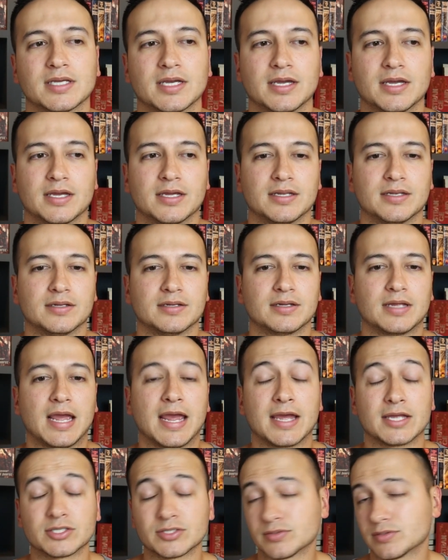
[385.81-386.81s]
and
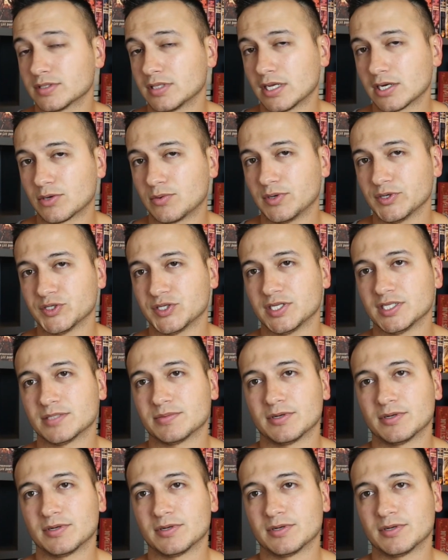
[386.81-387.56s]
answers a lot of questions,